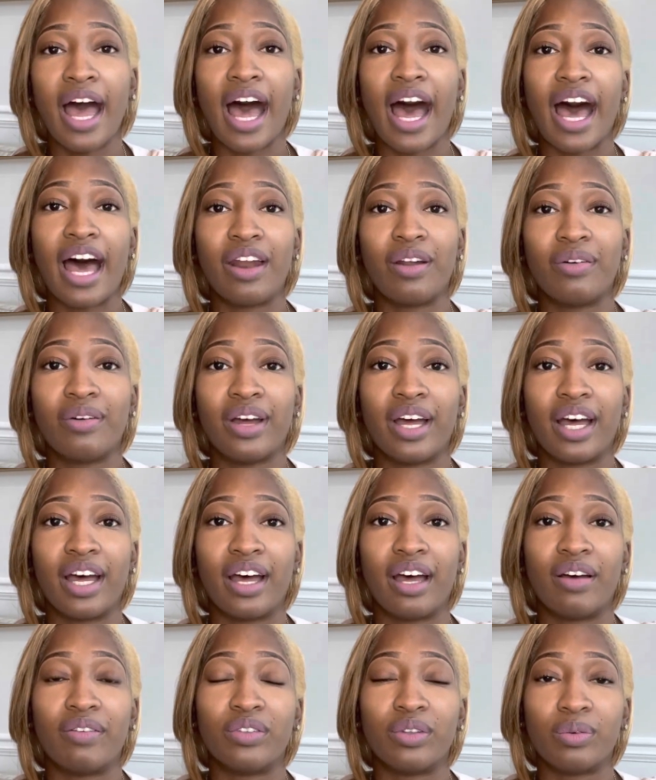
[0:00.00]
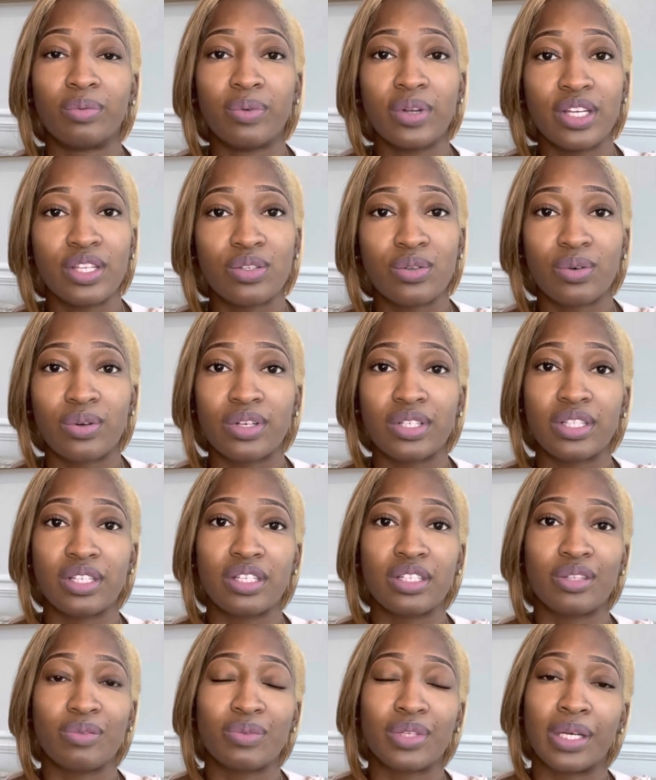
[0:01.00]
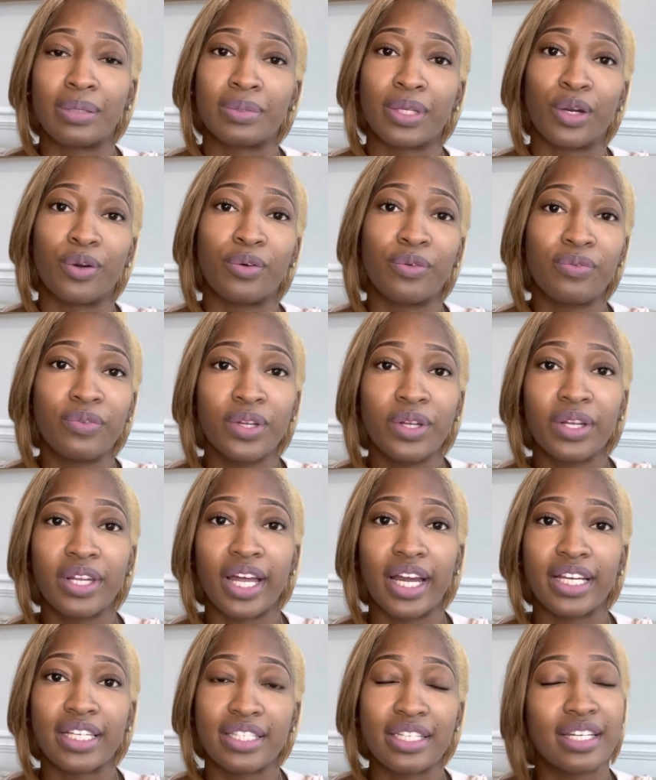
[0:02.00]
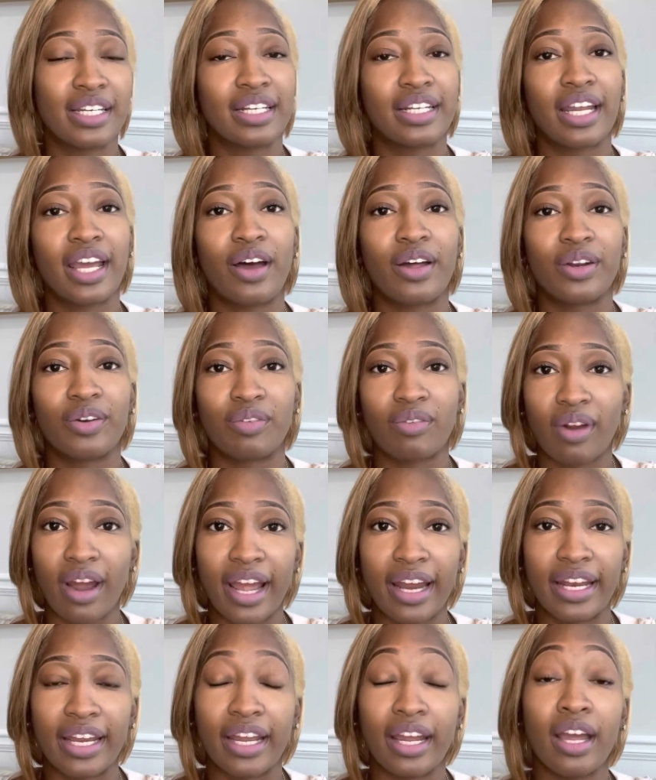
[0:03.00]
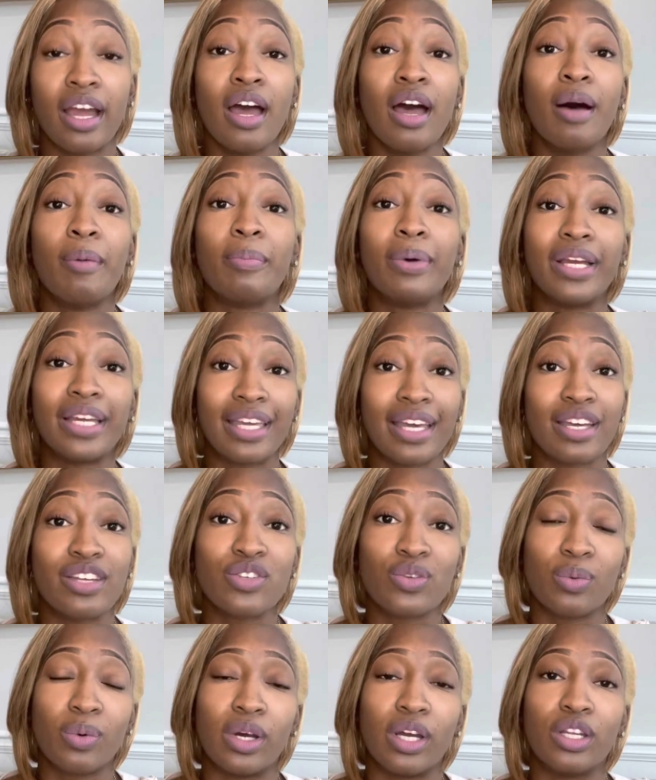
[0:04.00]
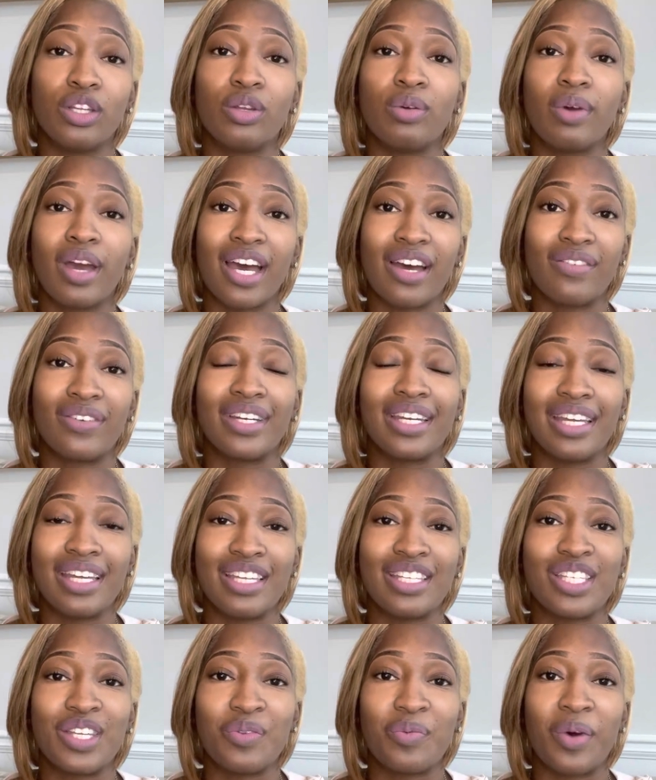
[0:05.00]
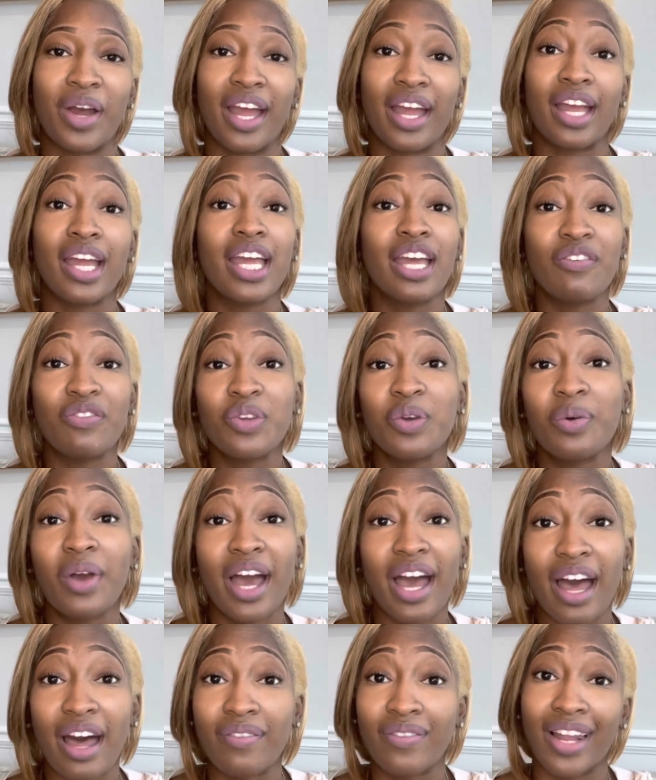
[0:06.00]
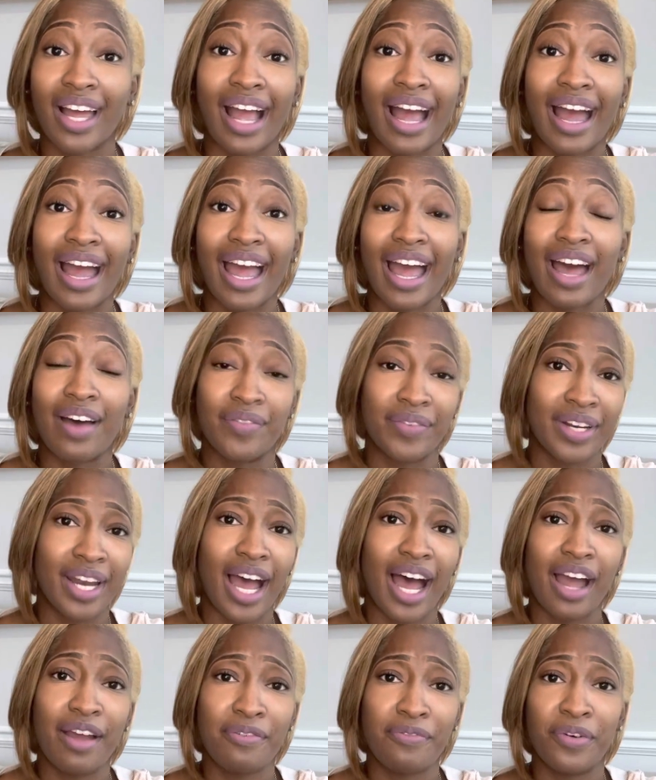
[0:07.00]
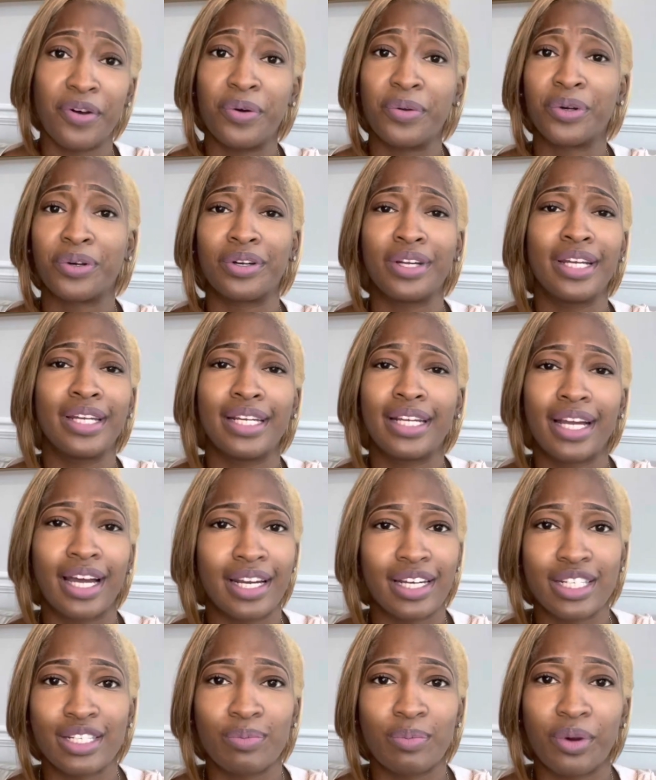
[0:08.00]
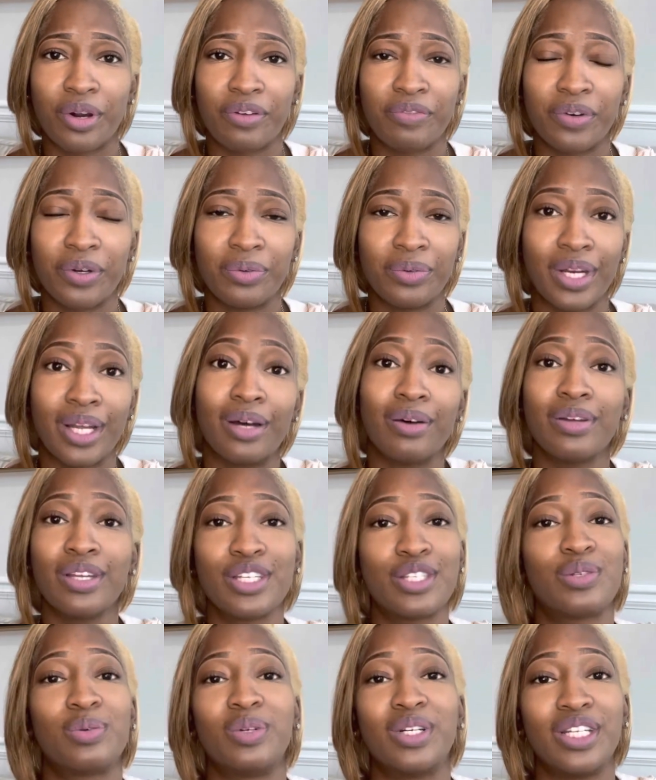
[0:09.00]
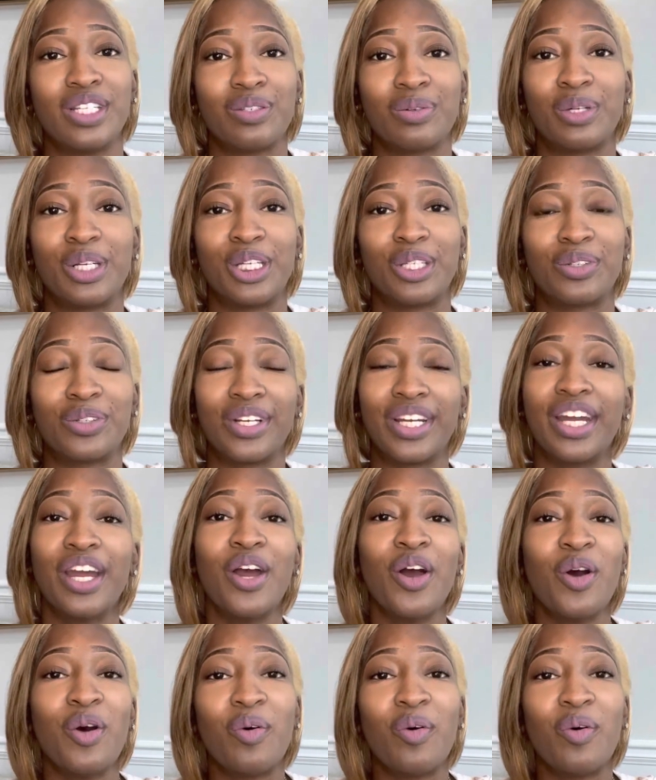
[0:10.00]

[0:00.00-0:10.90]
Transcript: I don't have the resources. Sometimes I don't feel like sitting down and writing. But guess what? You have an easy way. If you have, like I have, an iPhone or any kind of smartphone now, it's 2023.